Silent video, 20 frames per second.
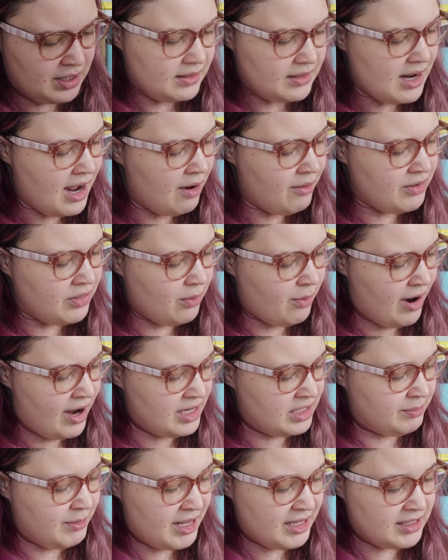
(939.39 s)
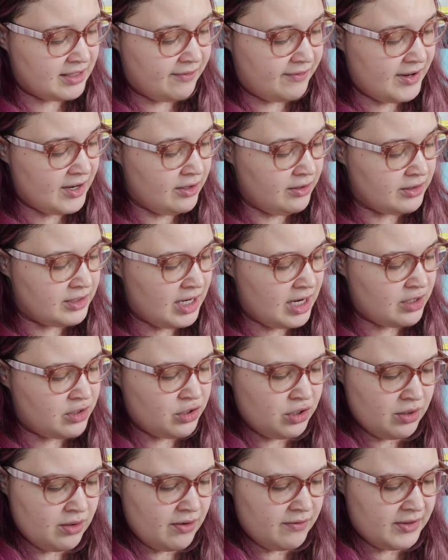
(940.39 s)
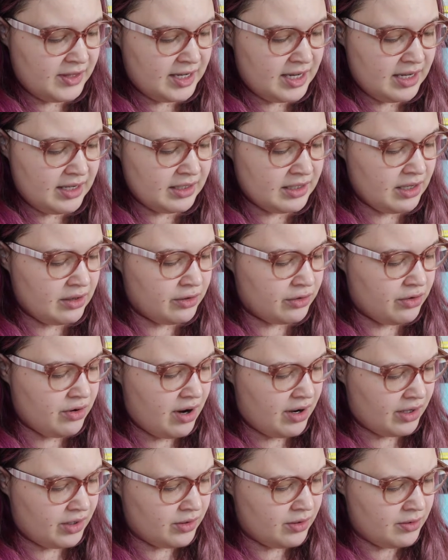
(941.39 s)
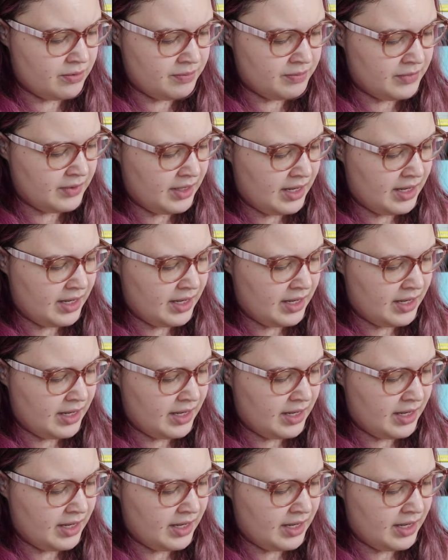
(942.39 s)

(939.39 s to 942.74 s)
Now in the Wise Man's Fear, Day 2 of the Kingkiller Chronicle,